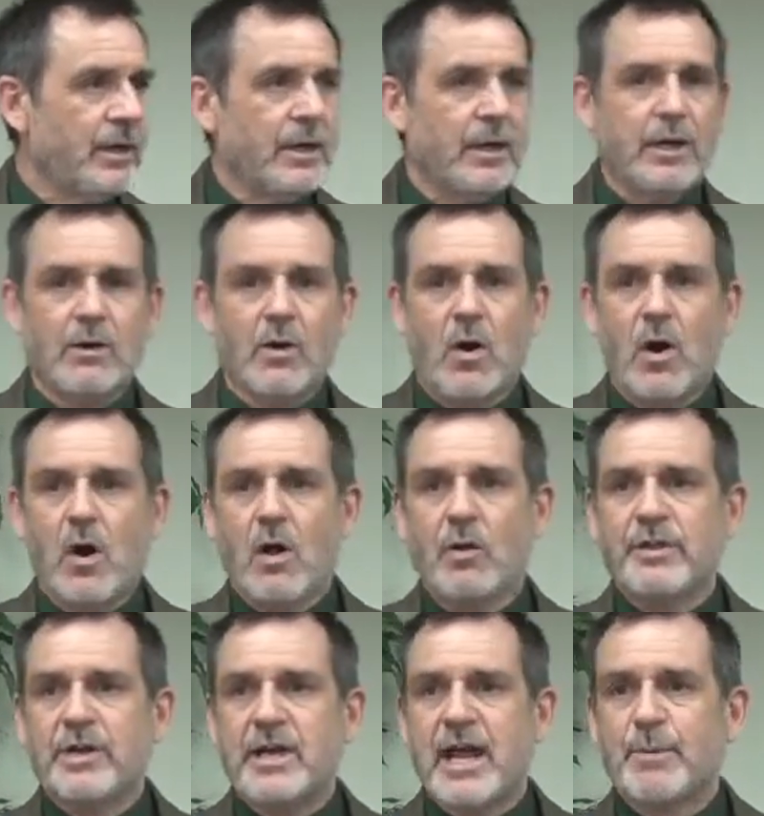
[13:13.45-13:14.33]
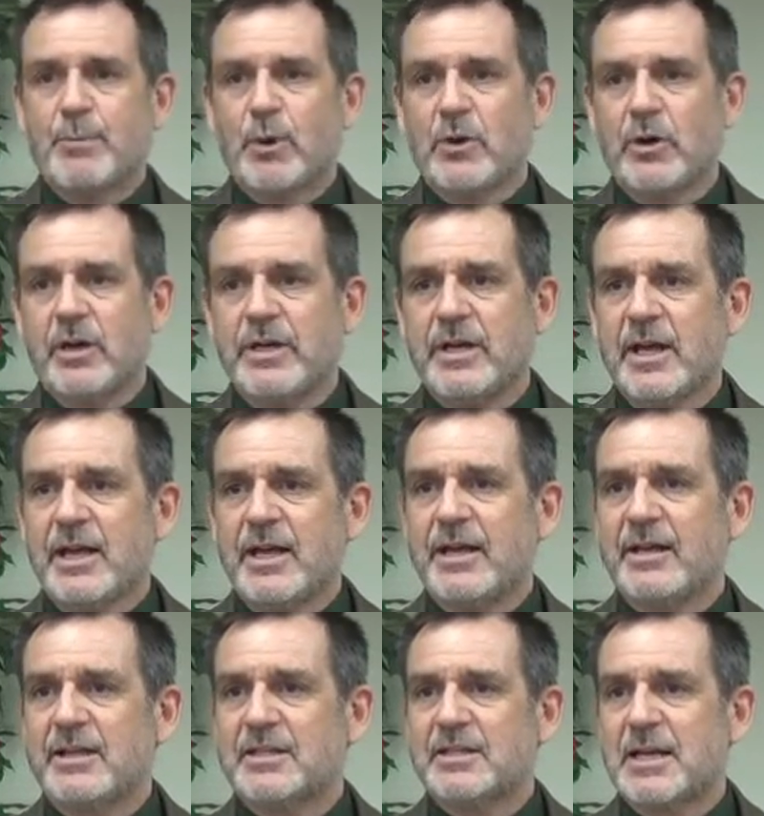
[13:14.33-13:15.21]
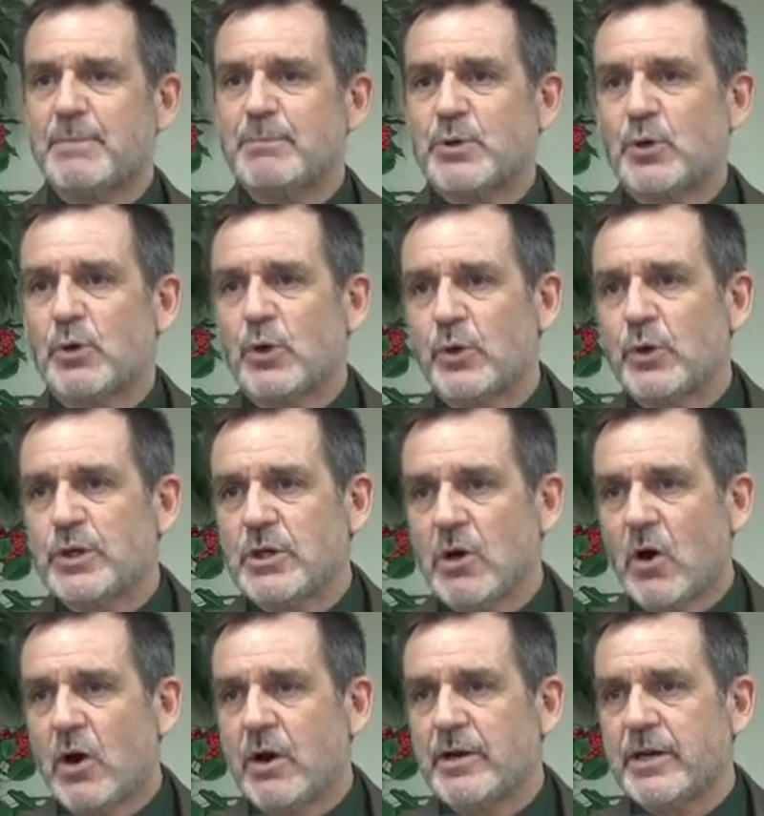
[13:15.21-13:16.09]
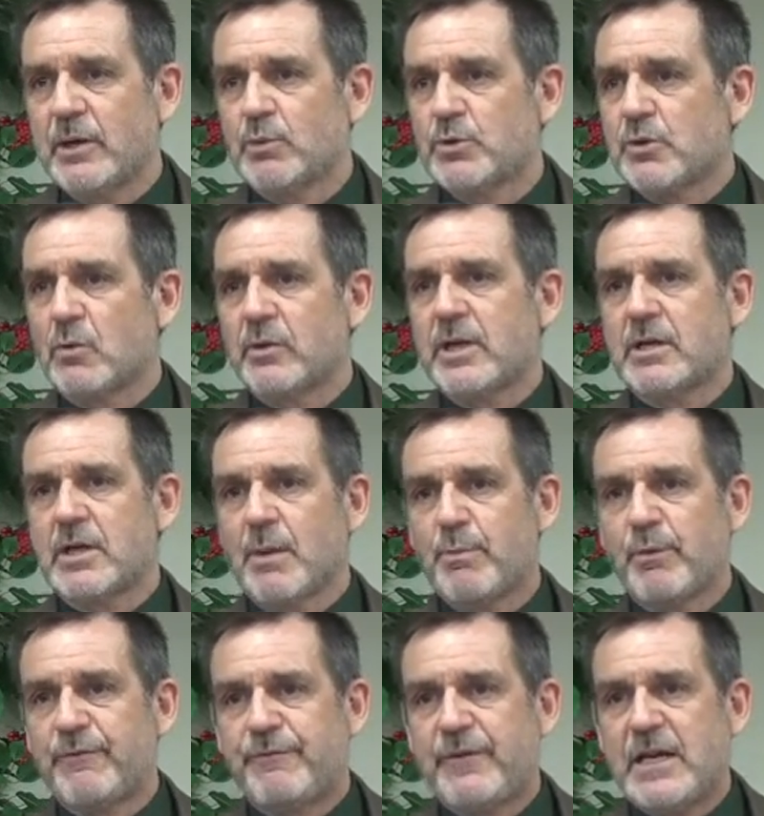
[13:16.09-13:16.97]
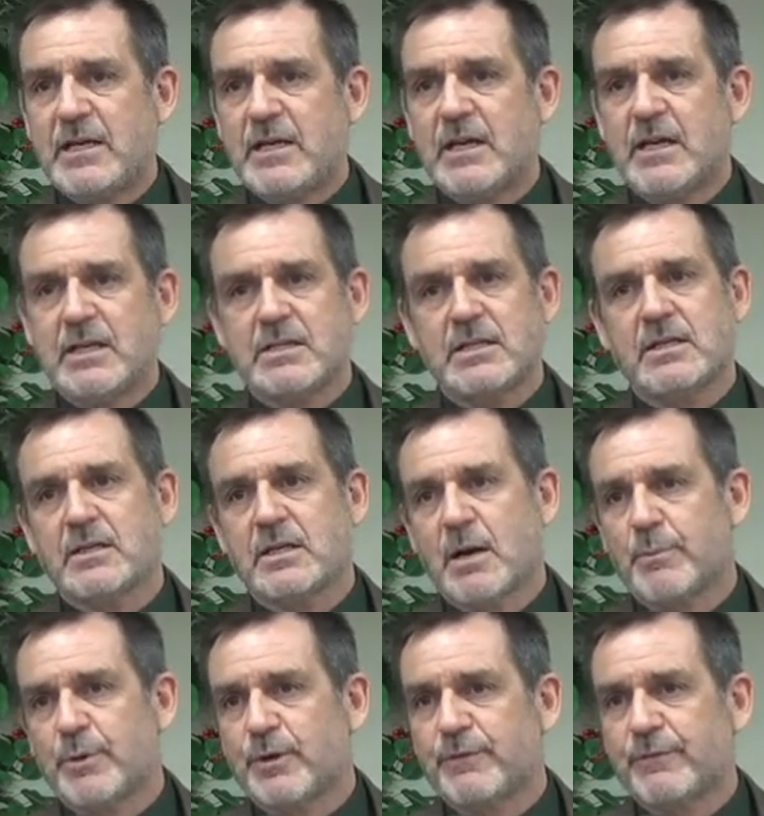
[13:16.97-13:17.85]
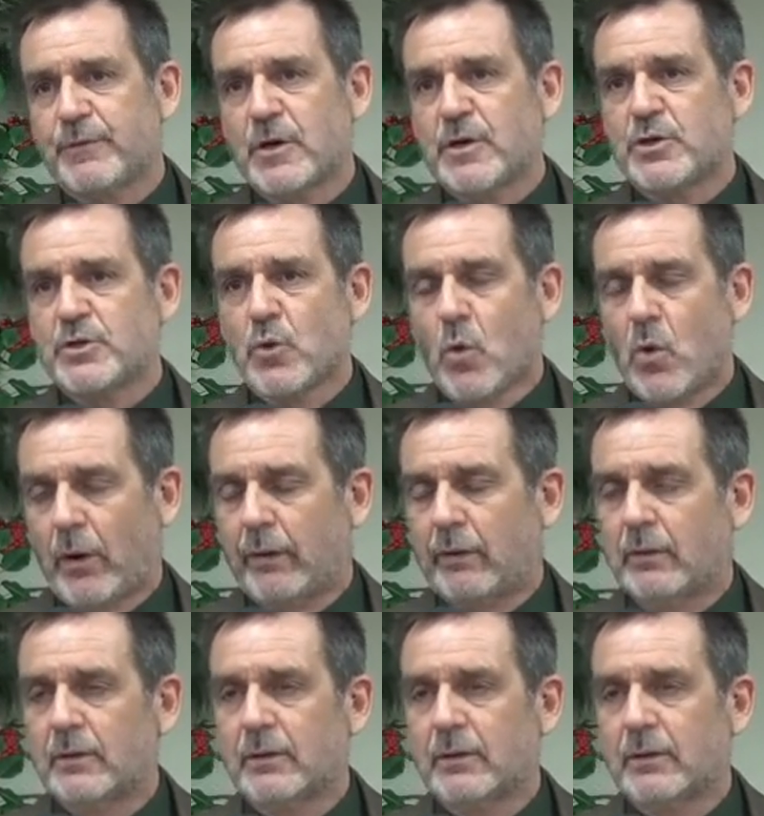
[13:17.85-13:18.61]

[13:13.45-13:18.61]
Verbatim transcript: in all the neighborhood, and except to her yard, it was only a couple feet and it didn't come in her front door.